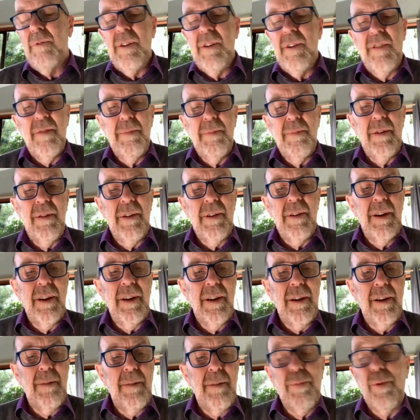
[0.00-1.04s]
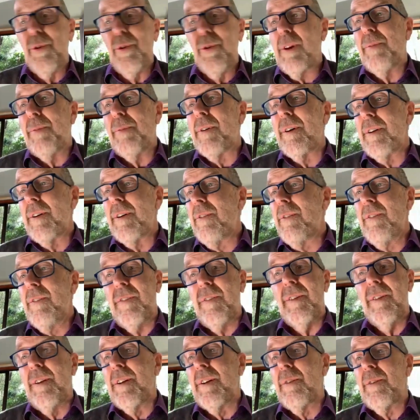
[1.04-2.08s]
we should be looking at a porcupine New
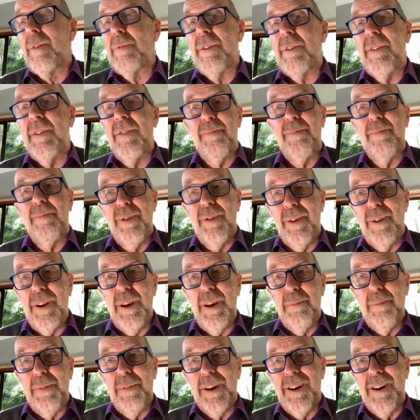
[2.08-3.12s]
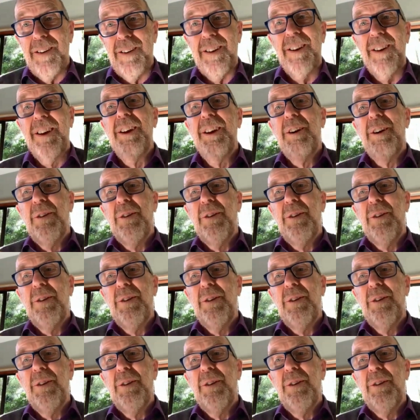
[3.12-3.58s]
Zealand, which is purely about